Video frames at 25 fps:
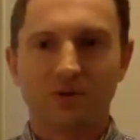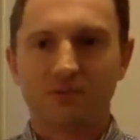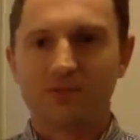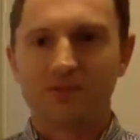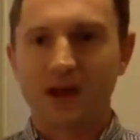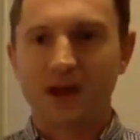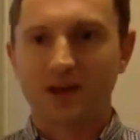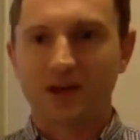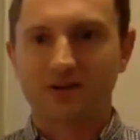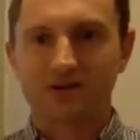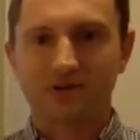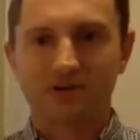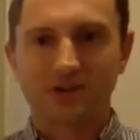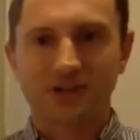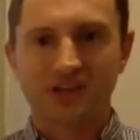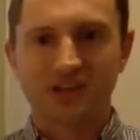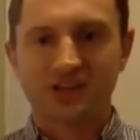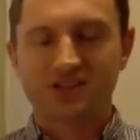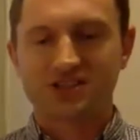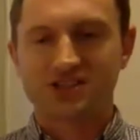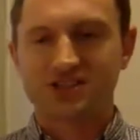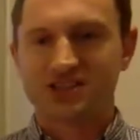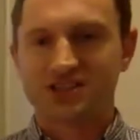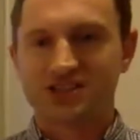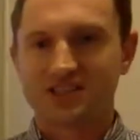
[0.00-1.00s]
macaroni
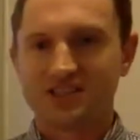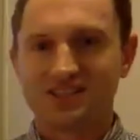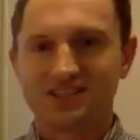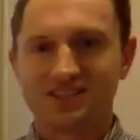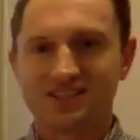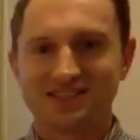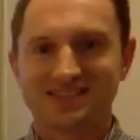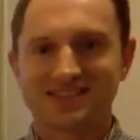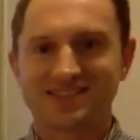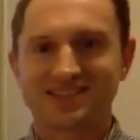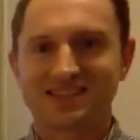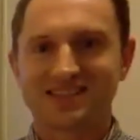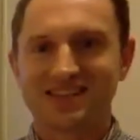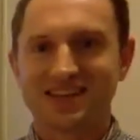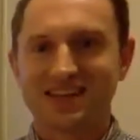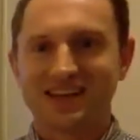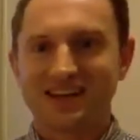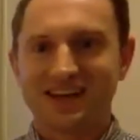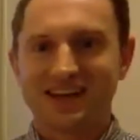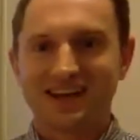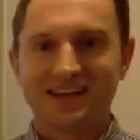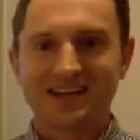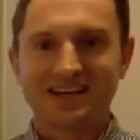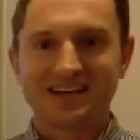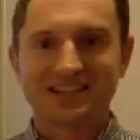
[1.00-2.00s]
and cheese,
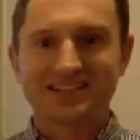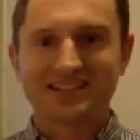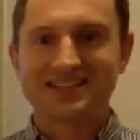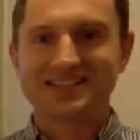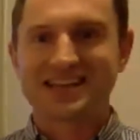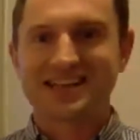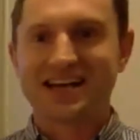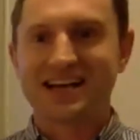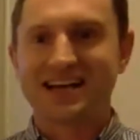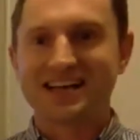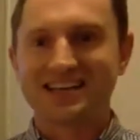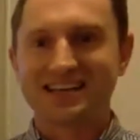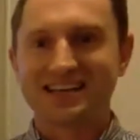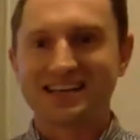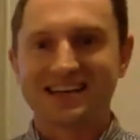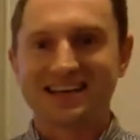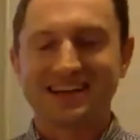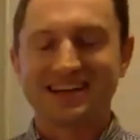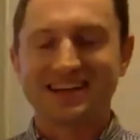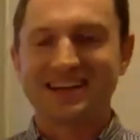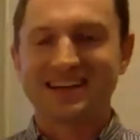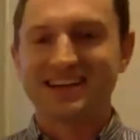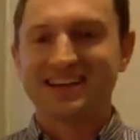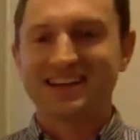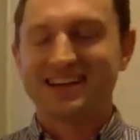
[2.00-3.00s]

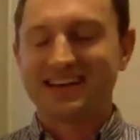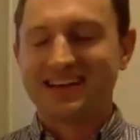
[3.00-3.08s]
lasagna.